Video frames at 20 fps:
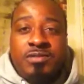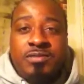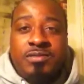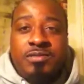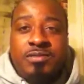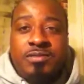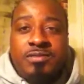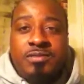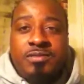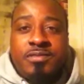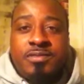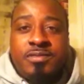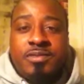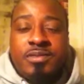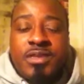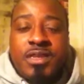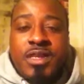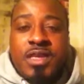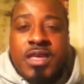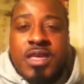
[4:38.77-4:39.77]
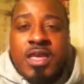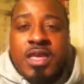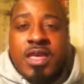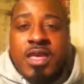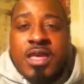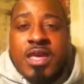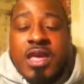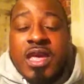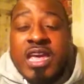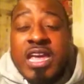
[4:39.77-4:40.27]

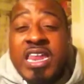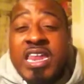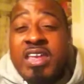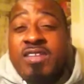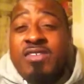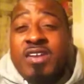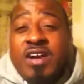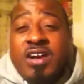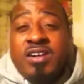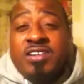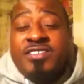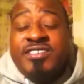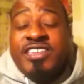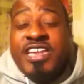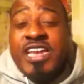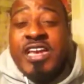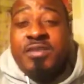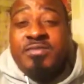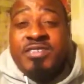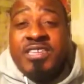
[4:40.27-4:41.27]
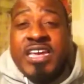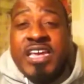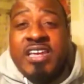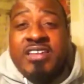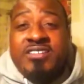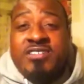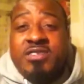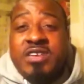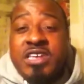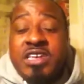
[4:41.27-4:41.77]
And even Uncle Sam
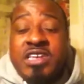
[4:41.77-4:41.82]
tells you,